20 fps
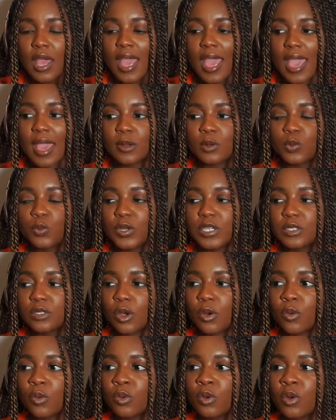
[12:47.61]
and we
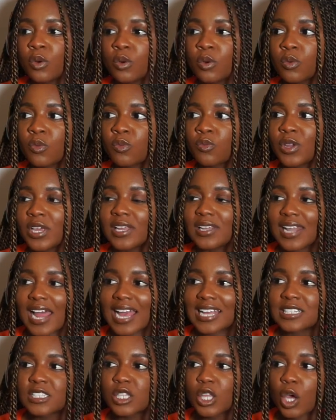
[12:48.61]
don't
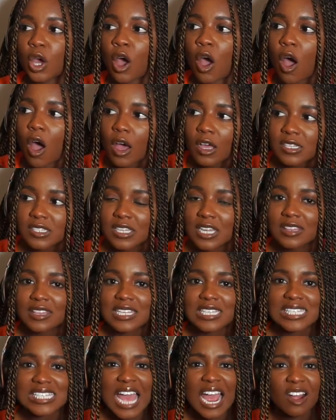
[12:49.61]
realize the cost and the
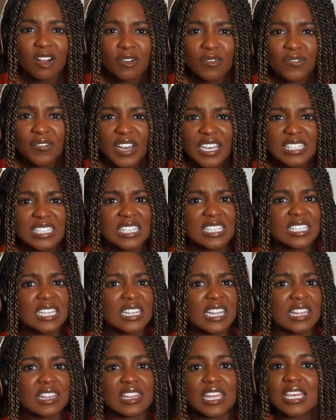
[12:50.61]
sacrifices
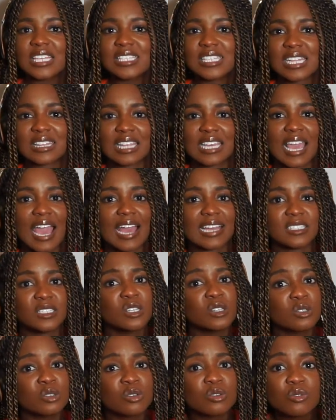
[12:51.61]
and the things that they had
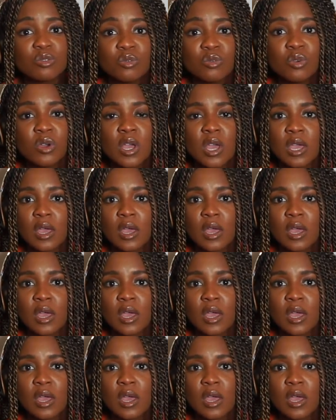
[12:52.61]
to do,